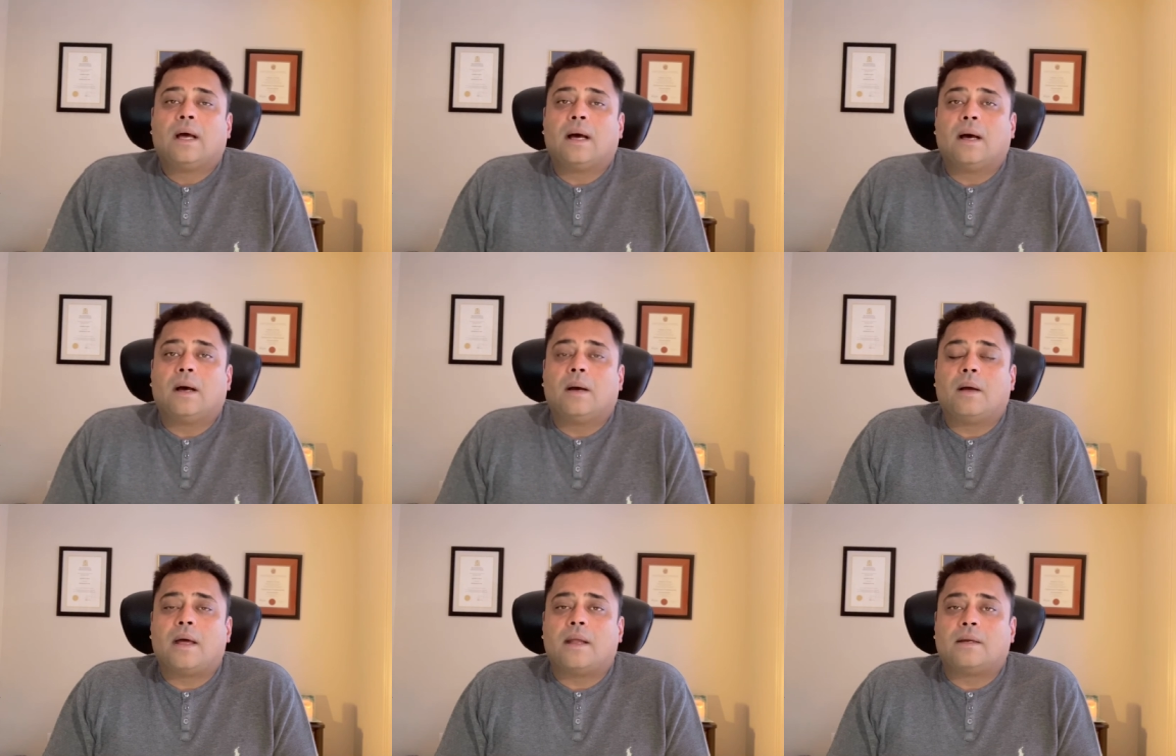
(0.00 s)

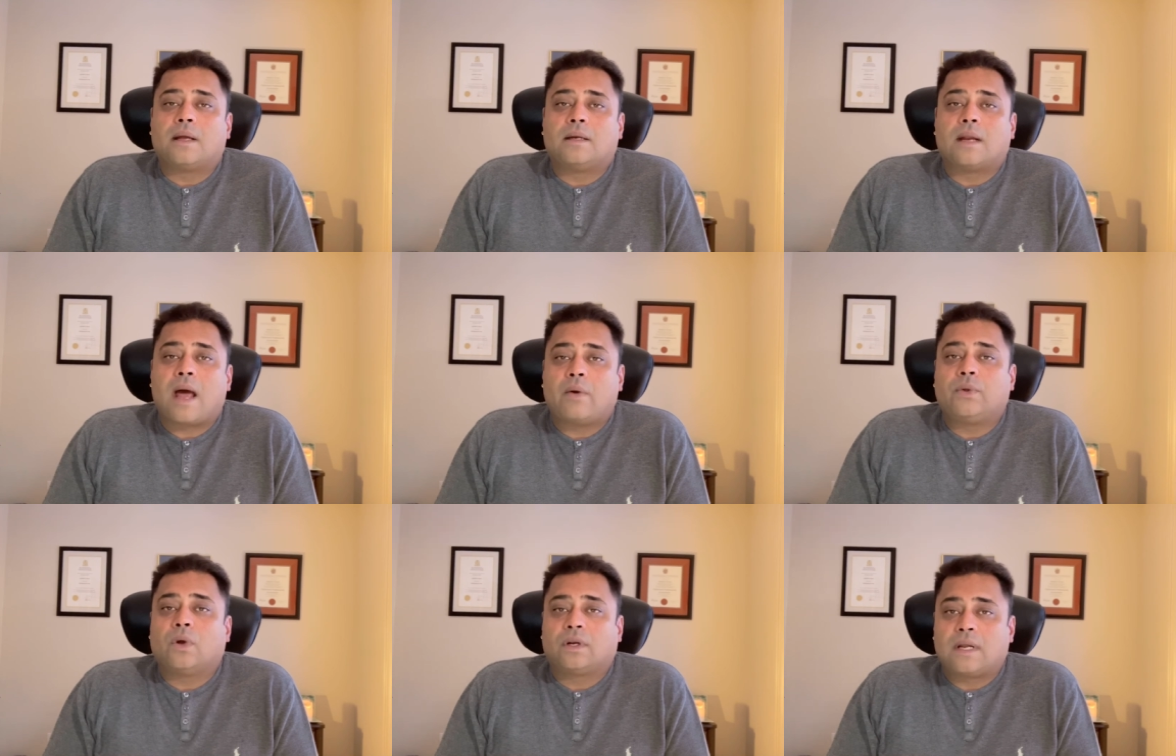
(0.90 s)
and how
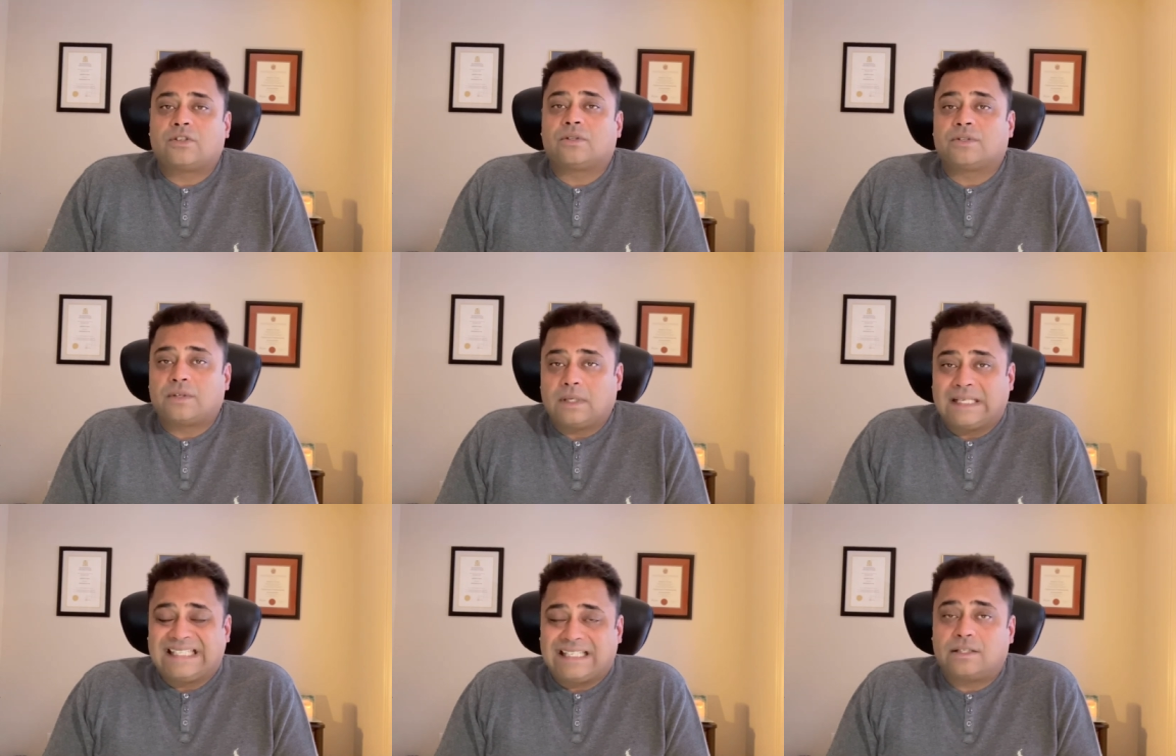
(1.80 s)
the organization
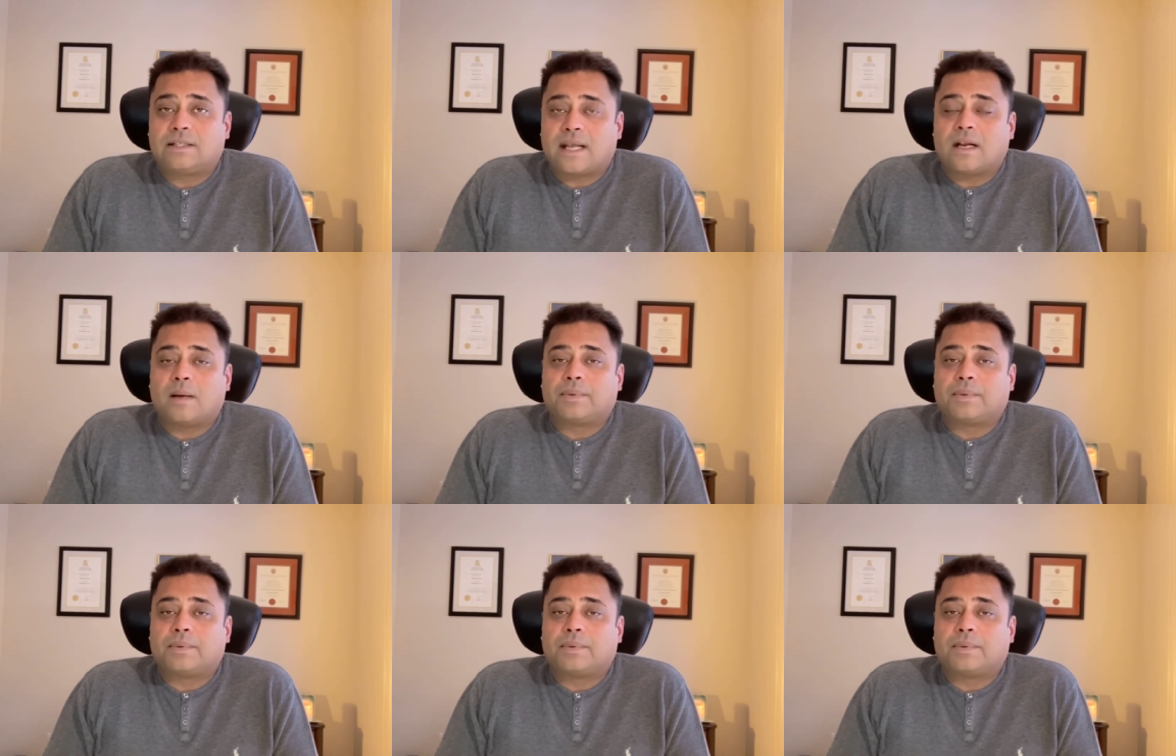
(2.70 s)
is set up.